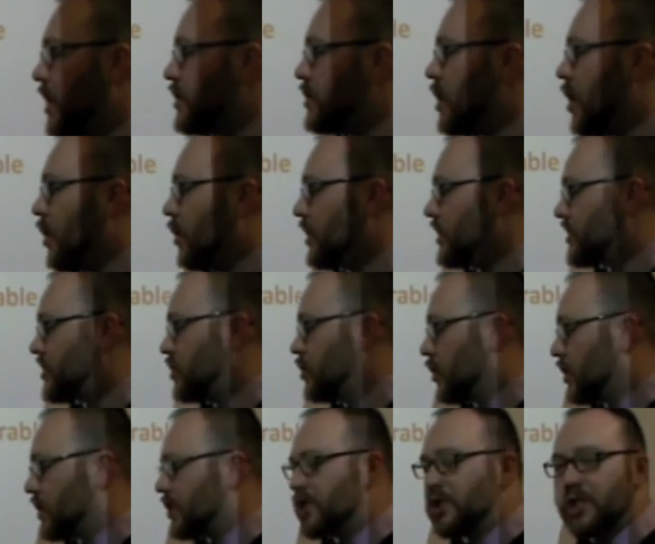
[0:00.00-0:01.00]
Notice
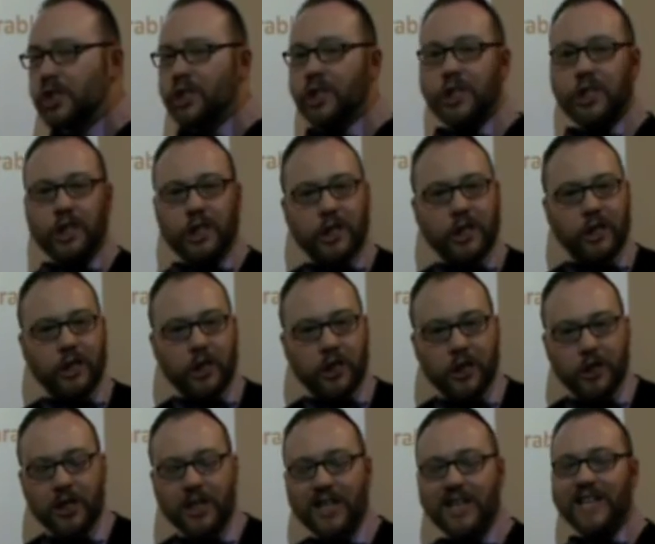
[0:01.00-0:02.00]
your
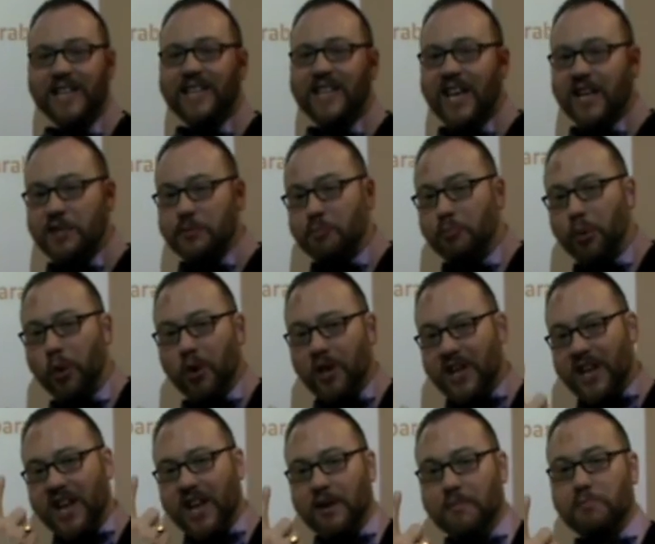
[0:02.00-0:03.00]
GE gets
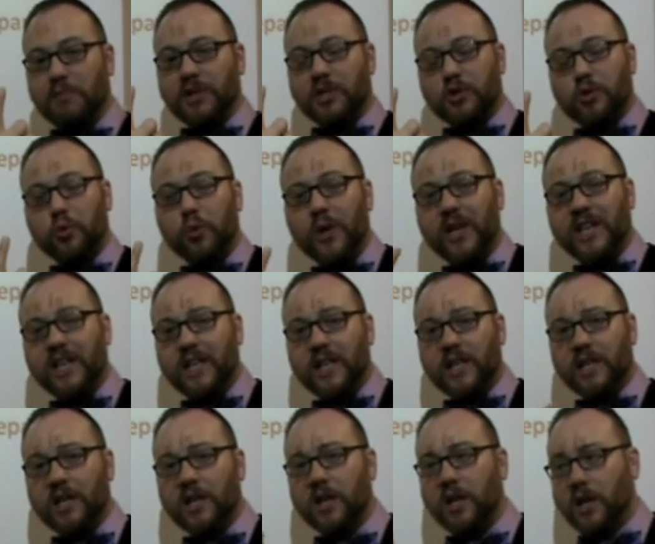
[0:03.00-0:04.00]
put in
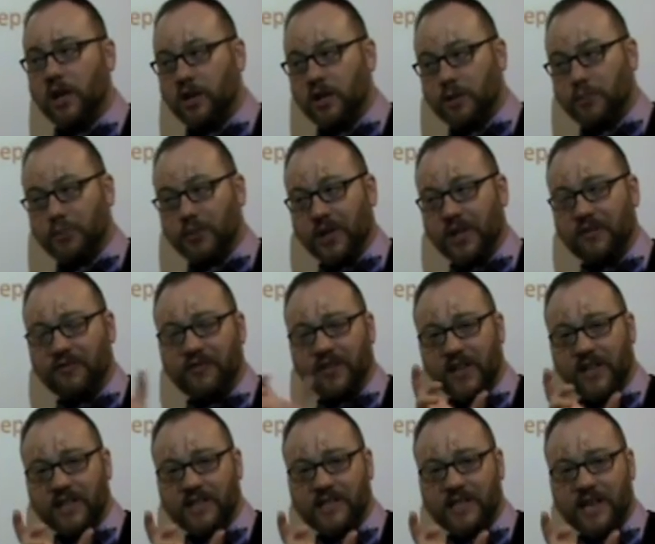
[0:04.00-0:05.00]
between the
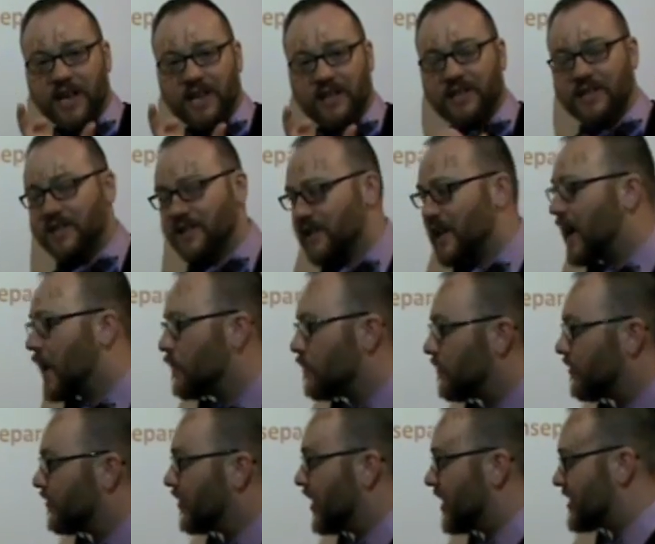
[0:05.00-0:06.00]
prefix and the
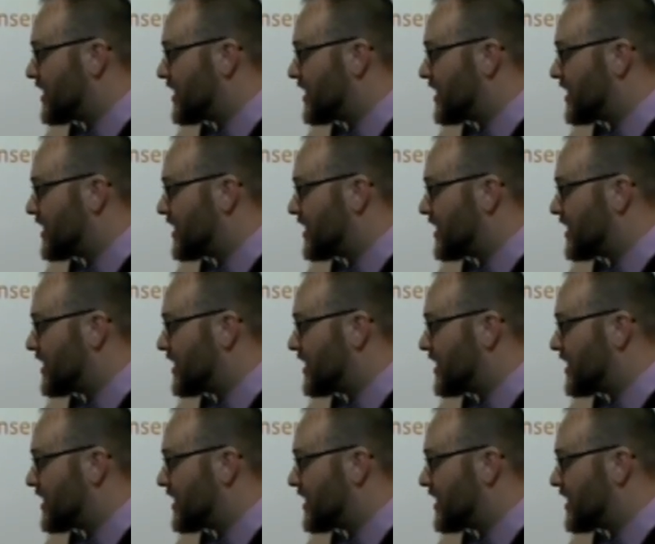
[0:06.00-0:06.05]
stem. For